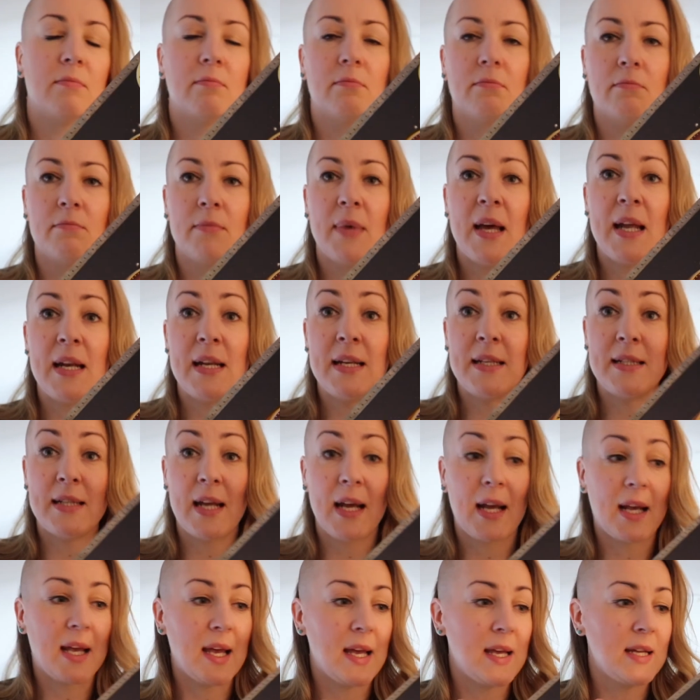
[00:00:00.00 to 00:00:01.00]
many
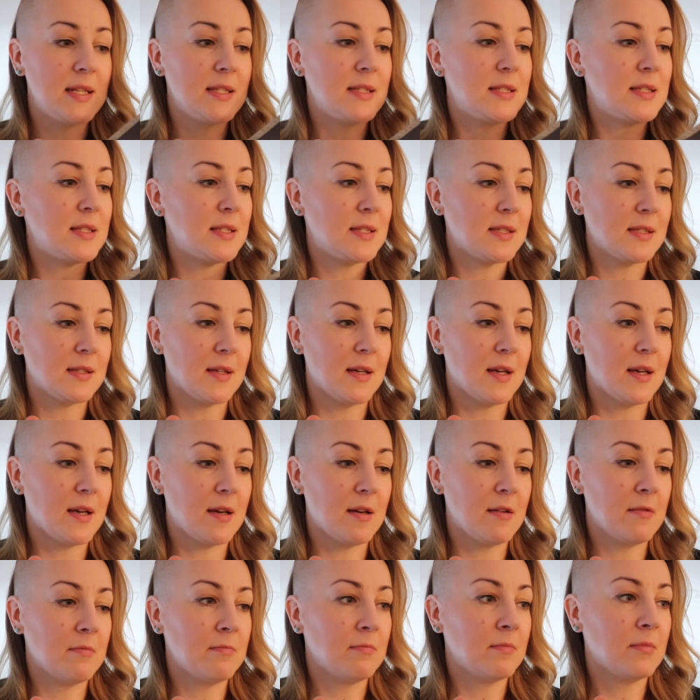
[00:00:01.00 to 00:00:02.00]
decades
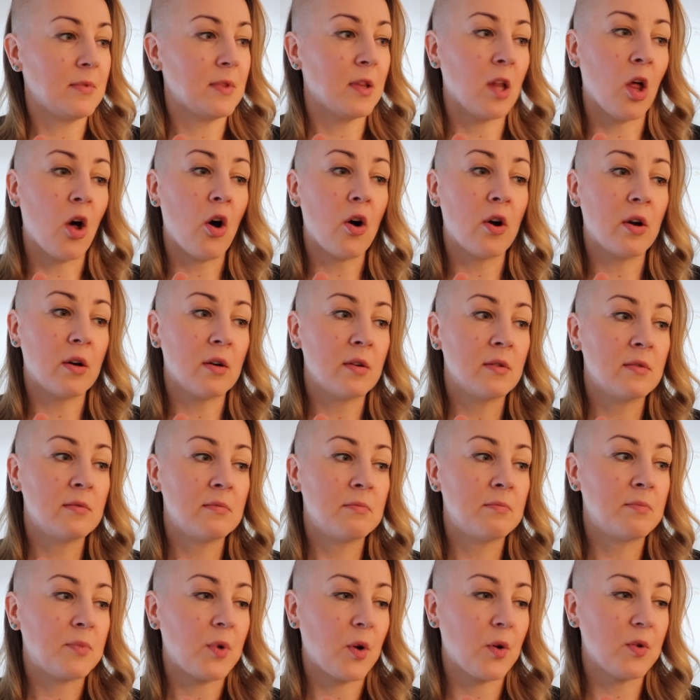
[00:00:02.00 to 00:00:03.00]
long
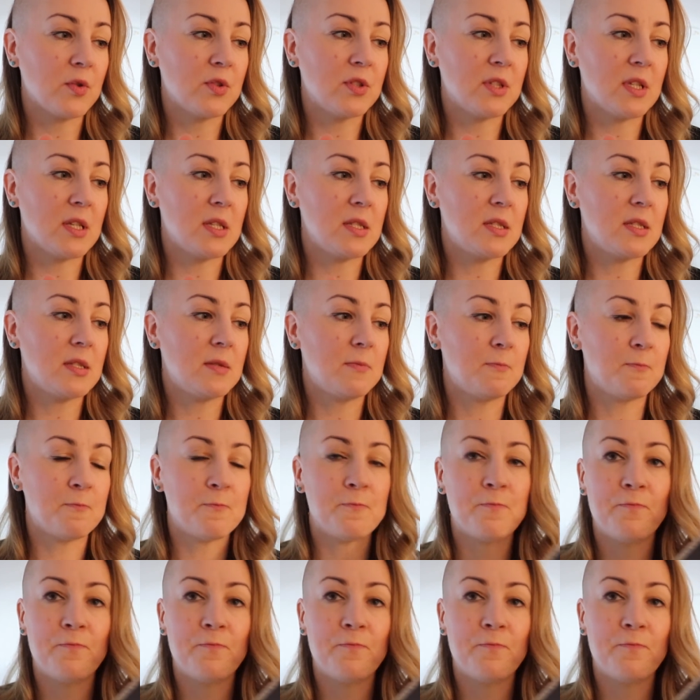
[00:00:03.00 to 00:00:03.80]
process.